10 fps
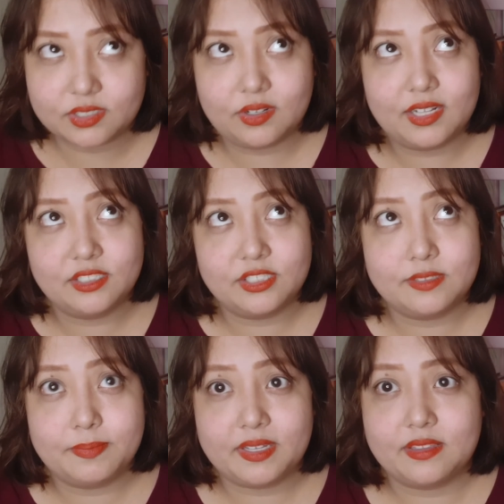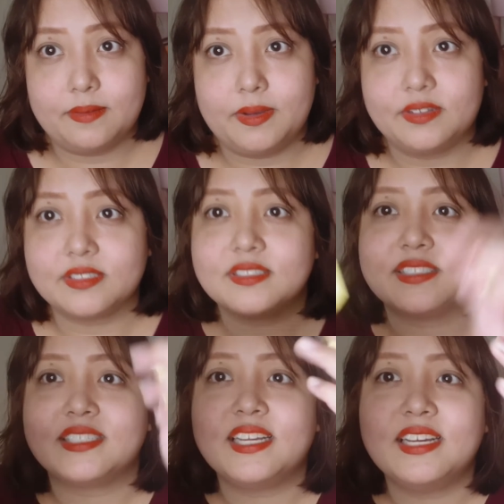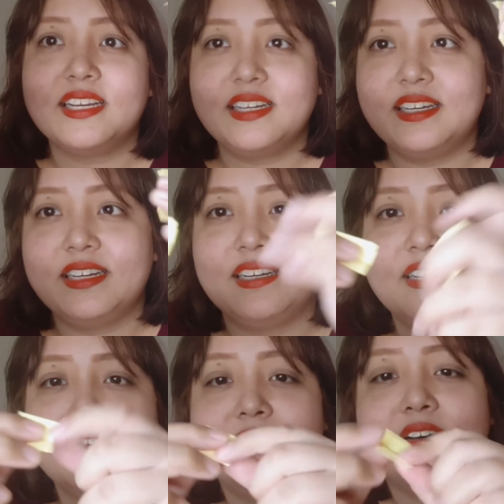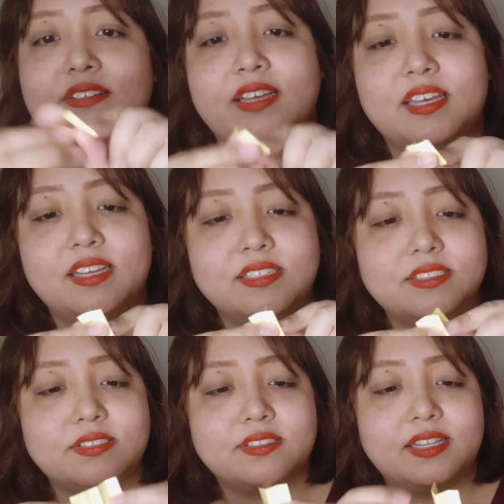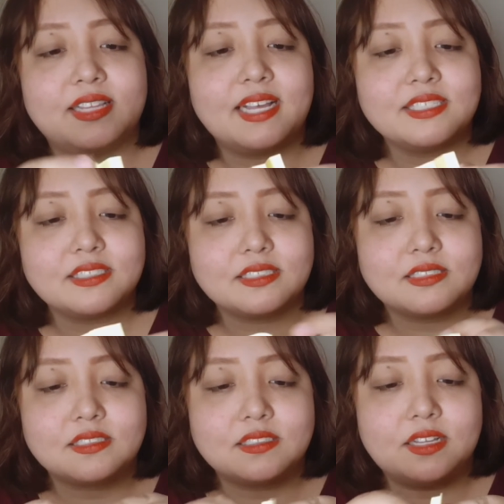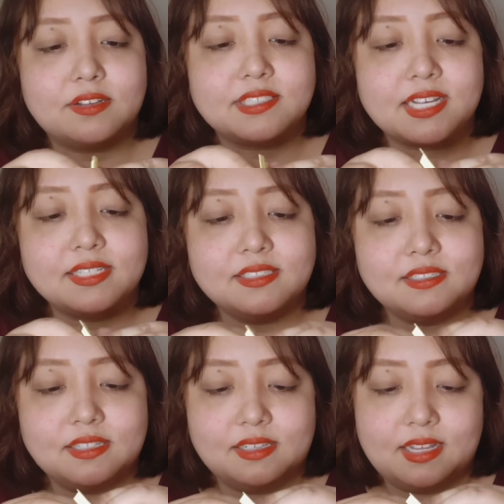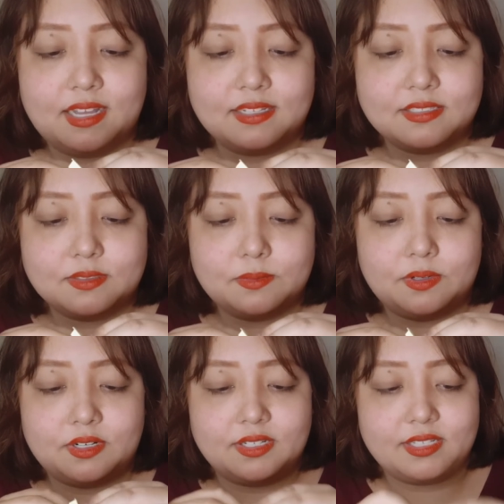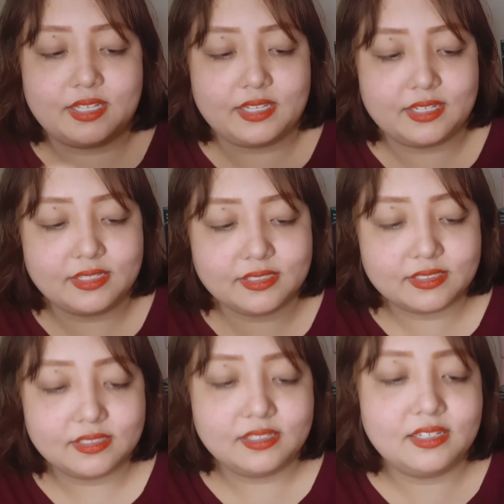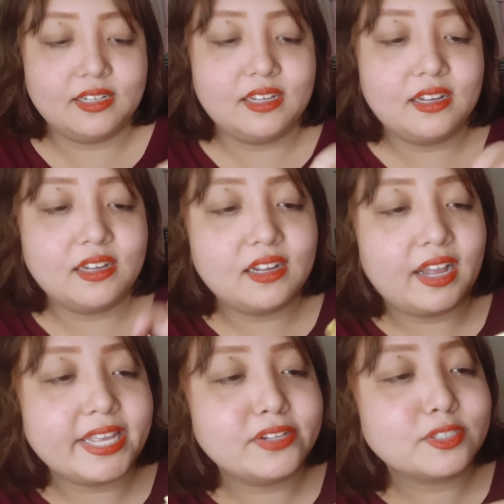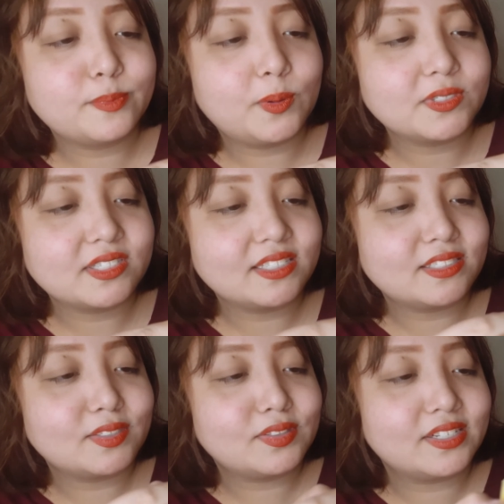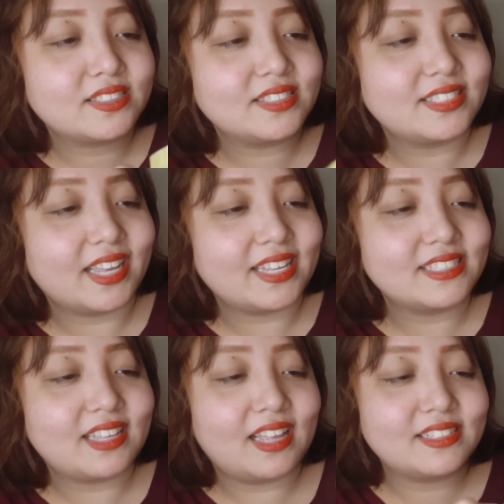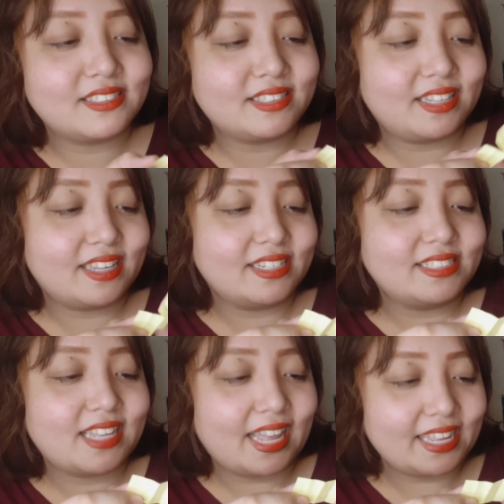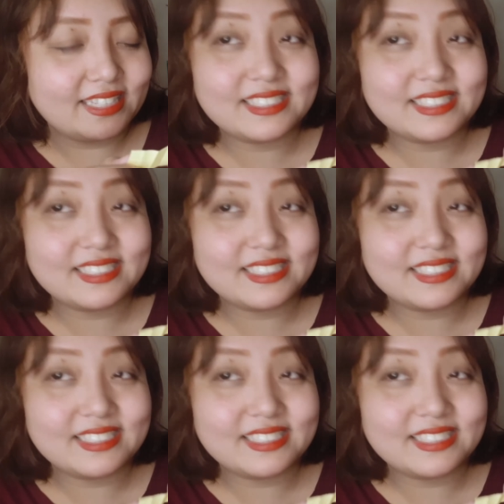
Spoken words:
So I'll just pick them out. Ta-da! Okay, so the second to the last one is, I use Post-it, so there's the sticky side.